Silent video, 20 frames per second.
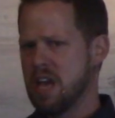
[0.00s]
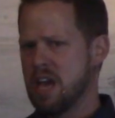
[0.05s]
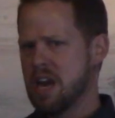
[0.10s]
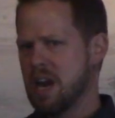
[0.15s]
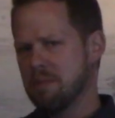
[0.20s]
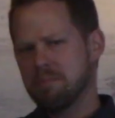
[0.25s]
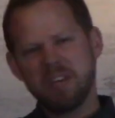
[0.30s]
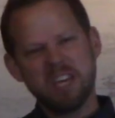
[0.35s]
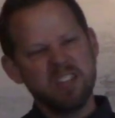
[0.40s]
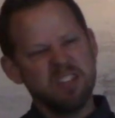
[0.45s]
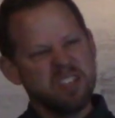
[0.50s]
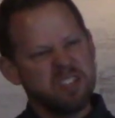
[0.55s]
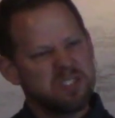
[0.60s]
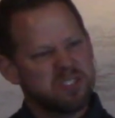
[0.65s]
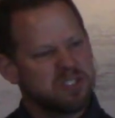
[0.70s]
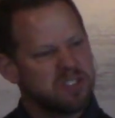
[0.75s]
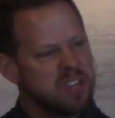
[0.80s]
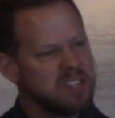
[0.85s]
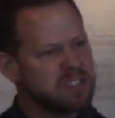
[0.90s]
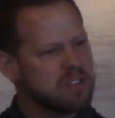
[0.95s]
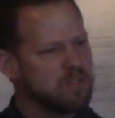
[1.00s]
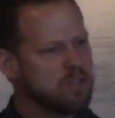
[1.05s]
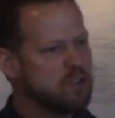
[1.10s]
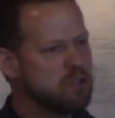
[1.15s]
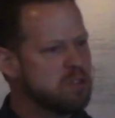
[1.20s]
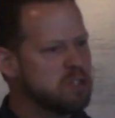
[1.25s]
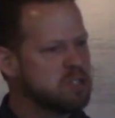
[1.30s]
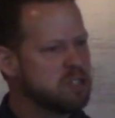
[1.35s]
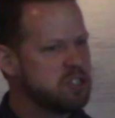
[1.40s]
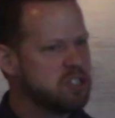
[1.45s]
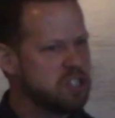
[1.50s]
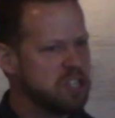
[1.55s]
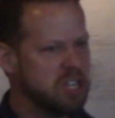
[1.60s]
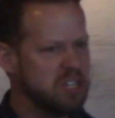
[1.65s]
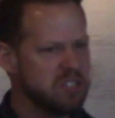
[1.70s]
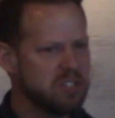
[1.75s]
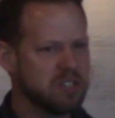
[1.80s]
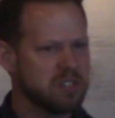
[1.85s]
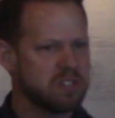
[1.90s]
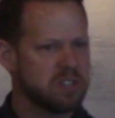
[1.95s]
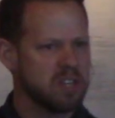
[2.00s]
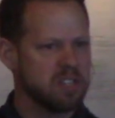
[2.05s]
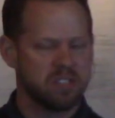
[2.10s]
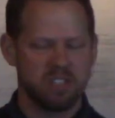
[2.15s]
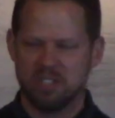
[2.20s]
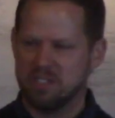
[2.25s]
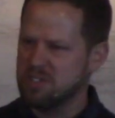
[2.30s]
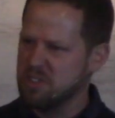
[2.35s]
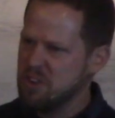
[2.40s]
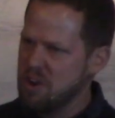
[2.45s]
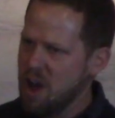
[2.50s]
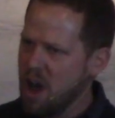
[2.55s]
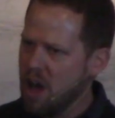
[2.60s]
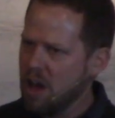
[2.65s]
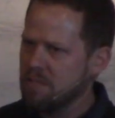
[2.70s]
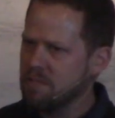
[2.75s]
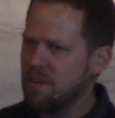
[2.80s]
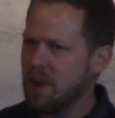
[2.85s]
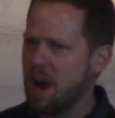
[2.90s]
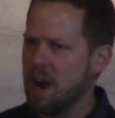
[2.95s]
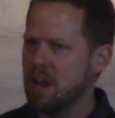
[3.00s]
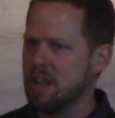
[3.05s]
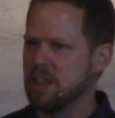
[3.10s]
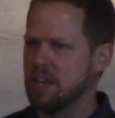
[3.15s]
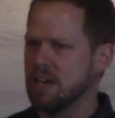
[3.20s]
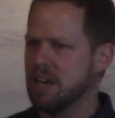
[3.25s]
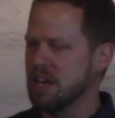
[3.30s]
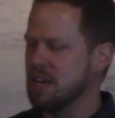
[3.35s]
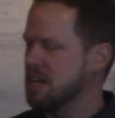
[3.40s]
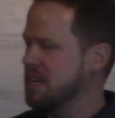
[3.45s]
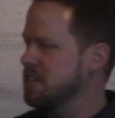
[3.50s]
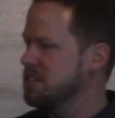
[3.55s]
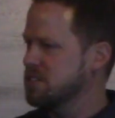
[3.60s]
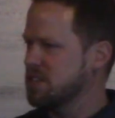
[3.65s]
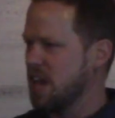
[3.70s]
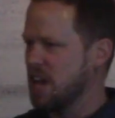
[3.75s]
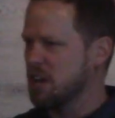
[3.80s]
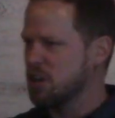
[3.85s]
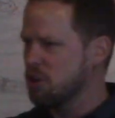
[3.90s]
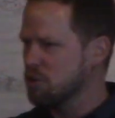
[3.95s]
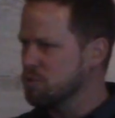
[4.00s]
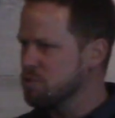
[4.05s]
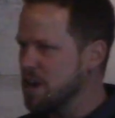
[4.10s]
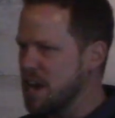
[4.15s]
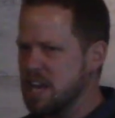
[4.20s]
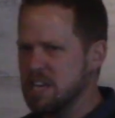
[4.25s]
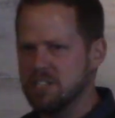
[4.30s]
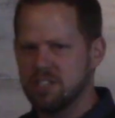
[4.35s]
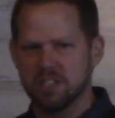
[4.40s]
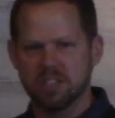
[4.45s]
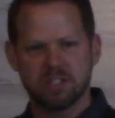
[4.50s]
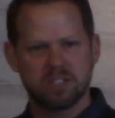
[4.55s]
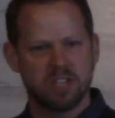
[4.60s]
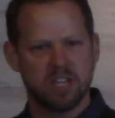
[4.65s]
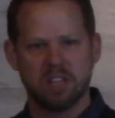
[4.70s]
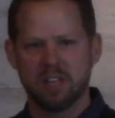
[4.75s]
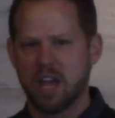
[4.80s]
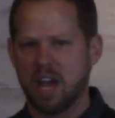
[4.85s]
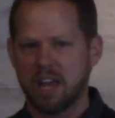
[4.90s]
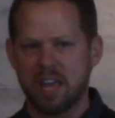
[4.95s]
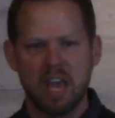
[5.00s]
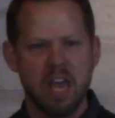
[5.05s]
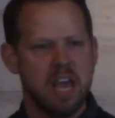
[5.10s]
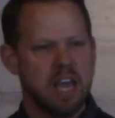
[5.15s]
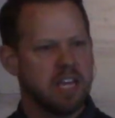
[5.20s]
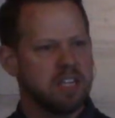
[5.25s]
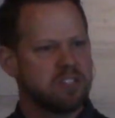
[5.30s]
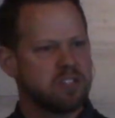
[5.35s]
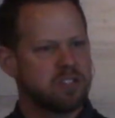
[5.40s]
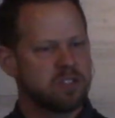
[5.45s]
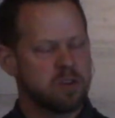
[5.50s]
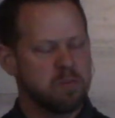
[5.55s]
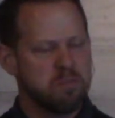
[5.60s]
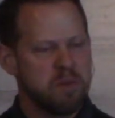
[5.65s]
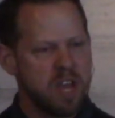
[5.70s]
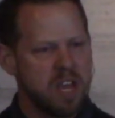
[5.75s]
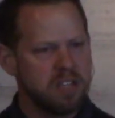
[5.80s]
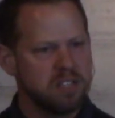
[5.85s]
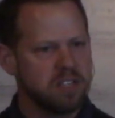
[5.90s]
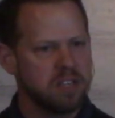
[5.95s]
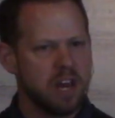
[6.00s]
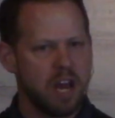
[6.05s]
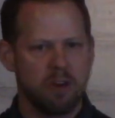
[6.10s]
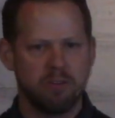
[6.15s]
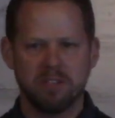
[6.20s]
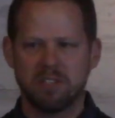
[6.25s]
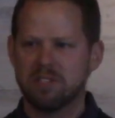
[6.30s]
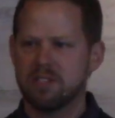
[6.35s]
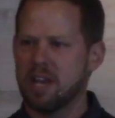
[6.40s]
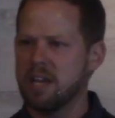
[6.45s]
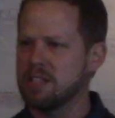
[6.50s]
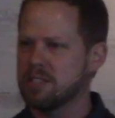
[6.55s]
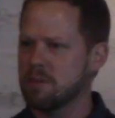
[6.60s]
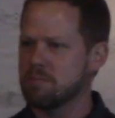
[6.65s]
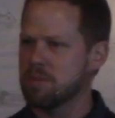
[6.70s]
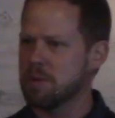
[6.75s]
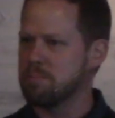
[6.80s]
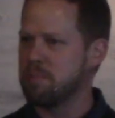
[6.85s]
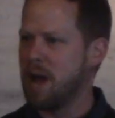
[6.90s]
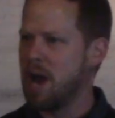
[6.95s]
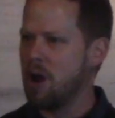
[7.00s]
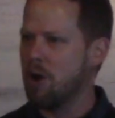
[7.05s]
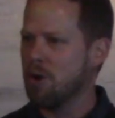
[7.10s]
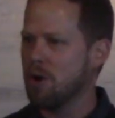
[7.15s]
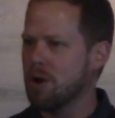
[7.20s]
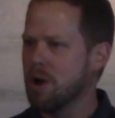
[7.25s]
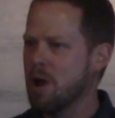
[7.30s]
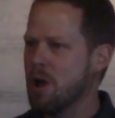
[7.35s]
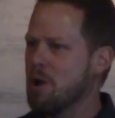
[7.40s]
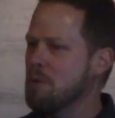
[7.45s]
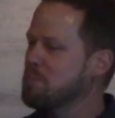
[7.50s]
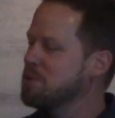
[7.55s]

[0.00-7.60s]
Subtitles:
And I'm getting this sense of who this Jesus is. He's nonviolent, and he's like courageous, and like it's just amazing how he stands up to power.